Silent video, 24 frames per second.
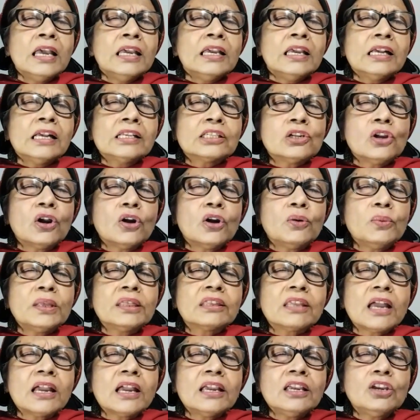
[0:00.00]
Yes, Lord,
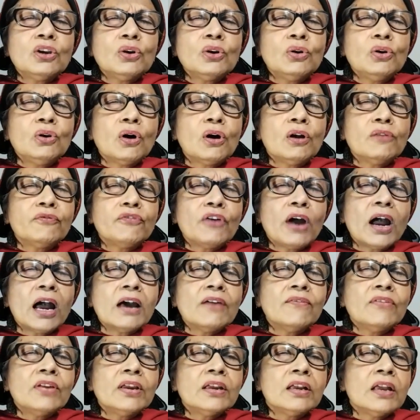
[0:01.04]
we thank you, Lord, for
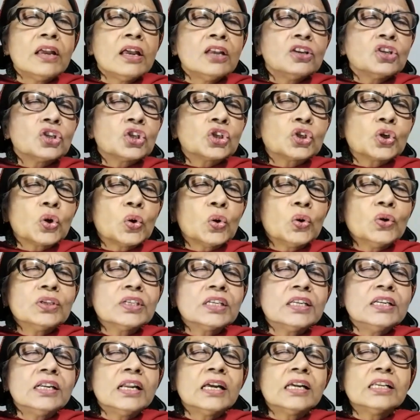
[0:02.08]
having
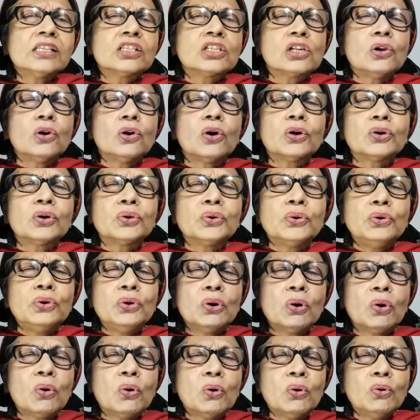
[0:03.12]
chosen us, Lord, to
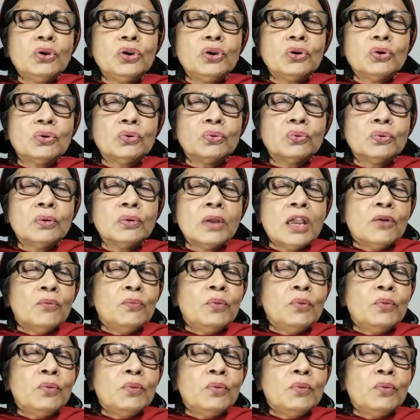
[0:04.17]
know you.